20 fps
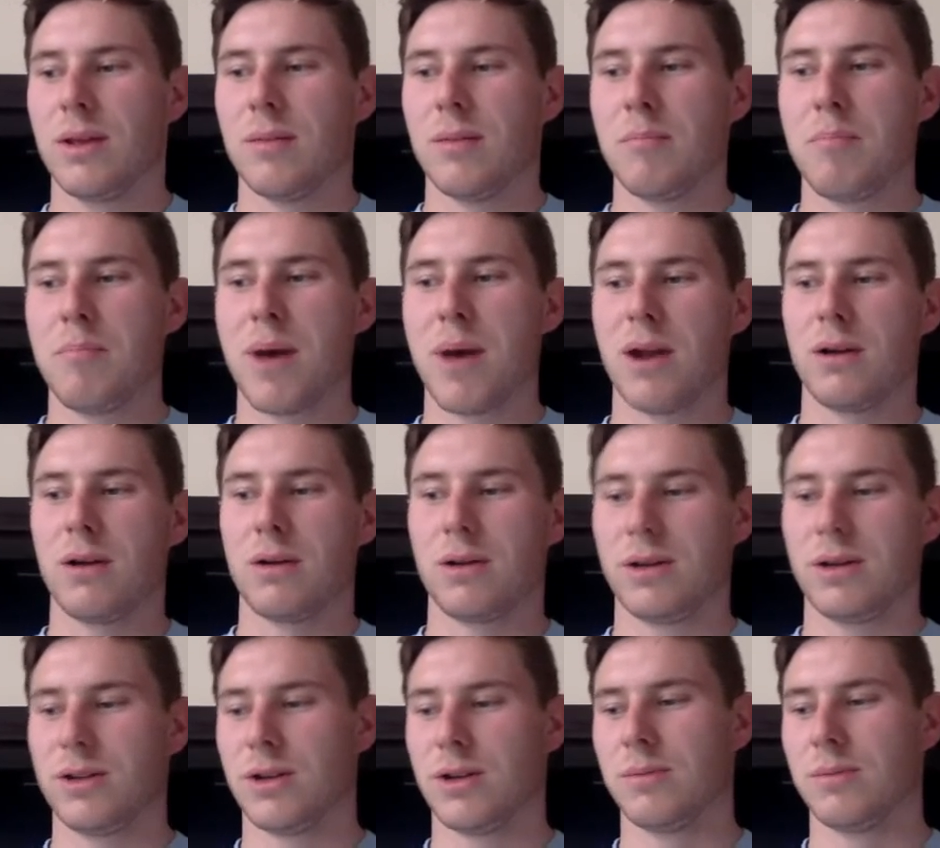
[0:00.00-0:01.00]
better in
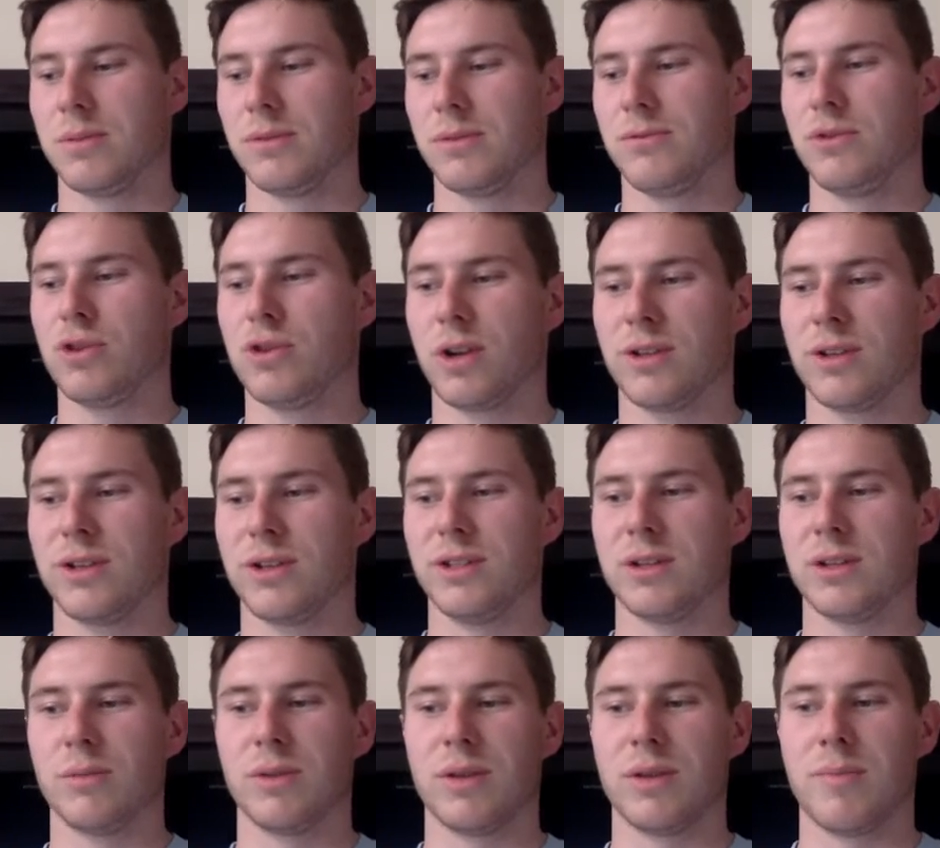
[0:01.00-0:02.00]
terms of trusting
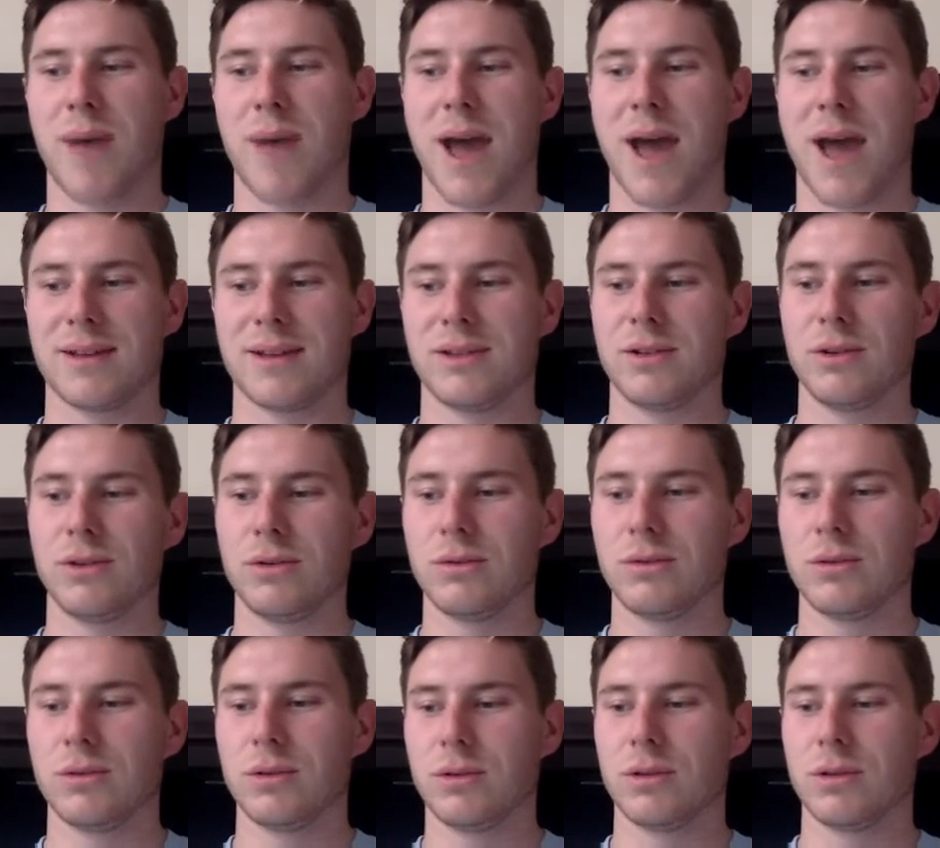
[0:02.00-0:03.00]
someone to pass to.
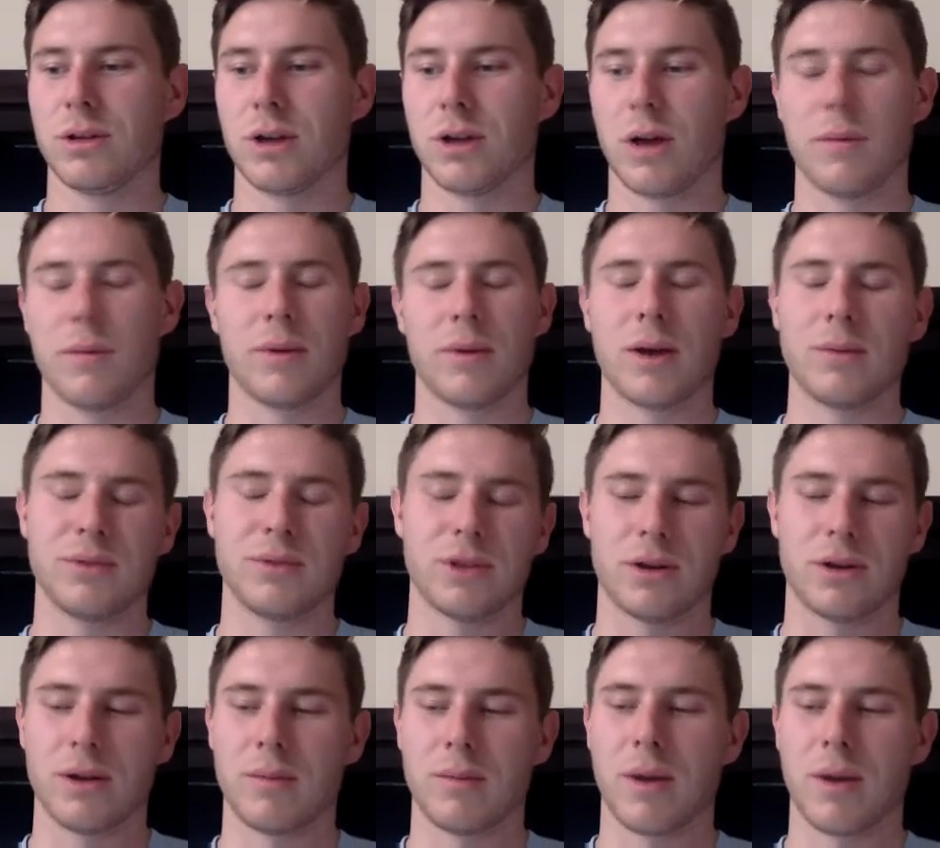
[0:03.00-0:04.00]
Or I'm
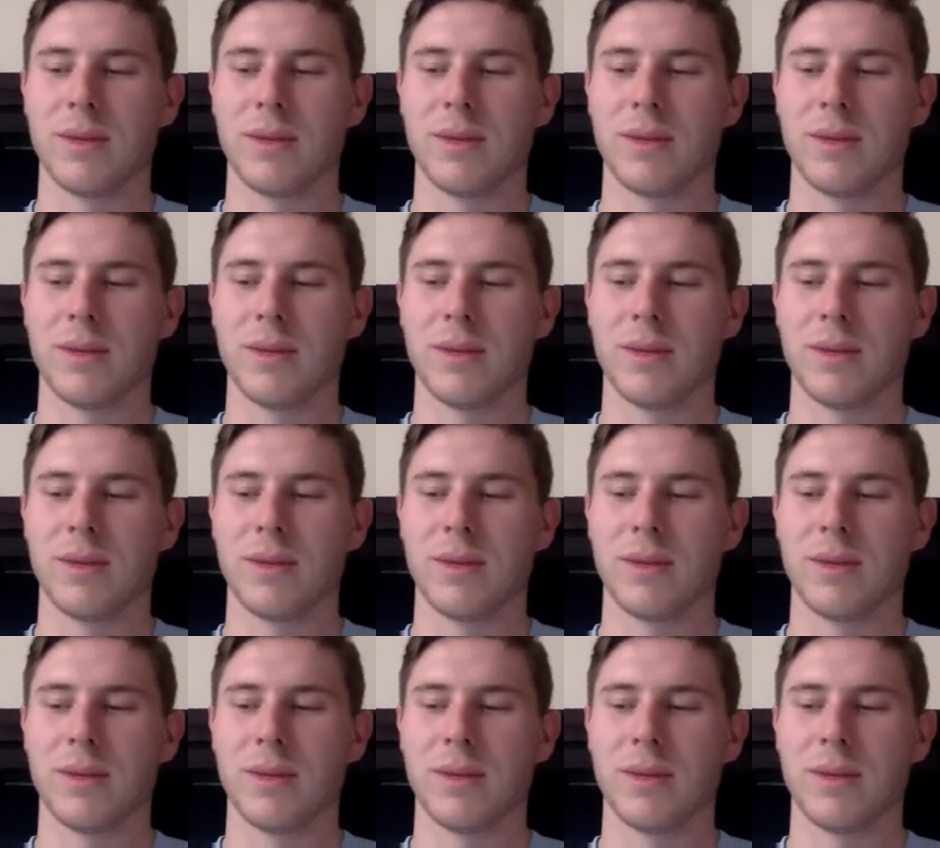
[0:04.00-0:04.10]
sorry, I mean